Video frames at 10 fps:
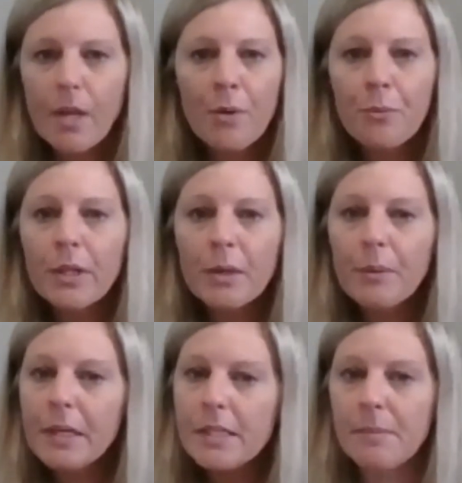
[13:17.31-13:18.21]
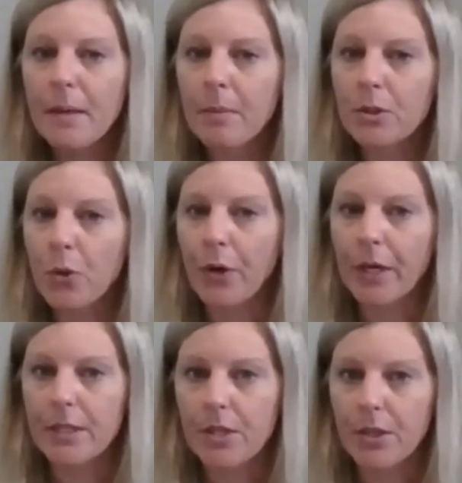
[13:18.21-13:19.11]
And really, we need to be able to
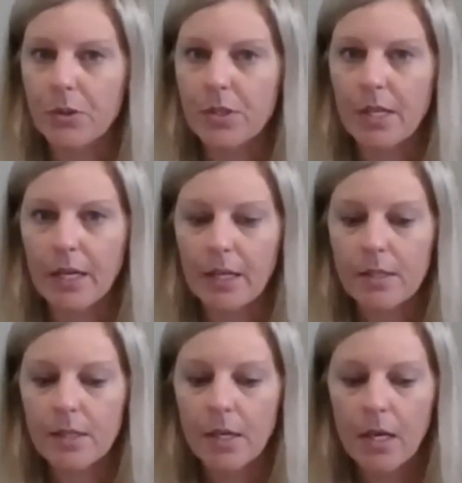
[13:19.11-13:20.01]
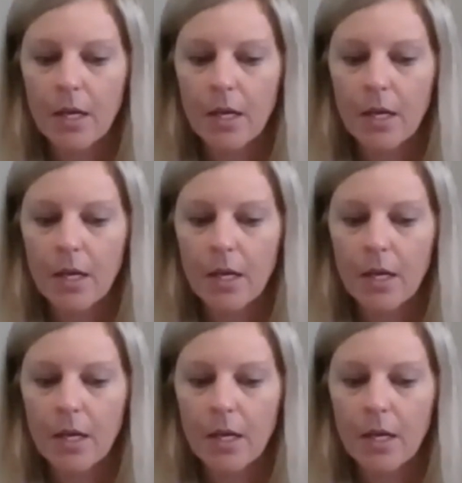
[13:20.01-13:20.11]
orient to those things